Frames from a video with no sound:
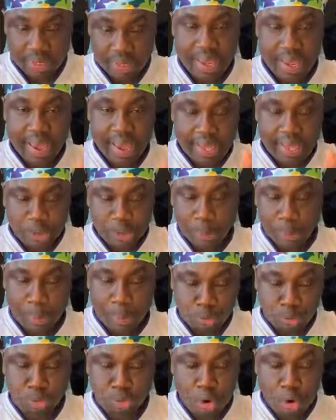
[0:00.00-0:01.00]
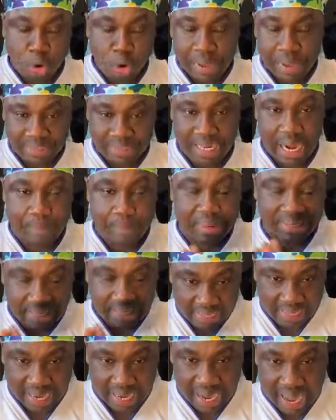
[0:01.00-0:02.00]
E support documents na better
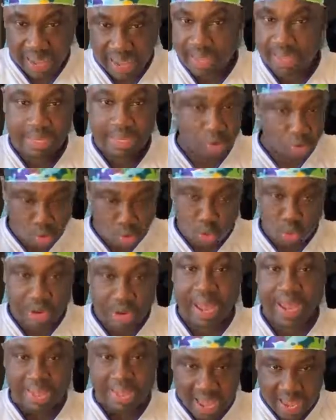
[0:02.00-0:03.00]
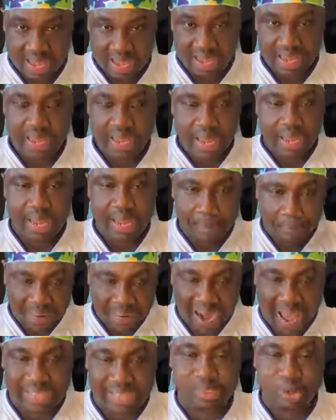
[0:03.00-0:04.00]
than na e ye good, e ye
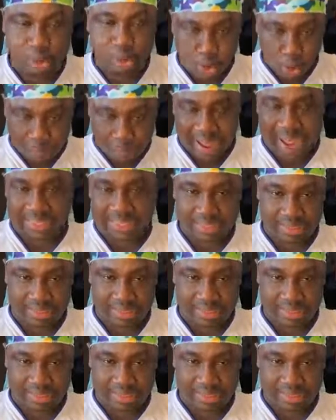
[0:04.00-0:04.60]
plus on your part.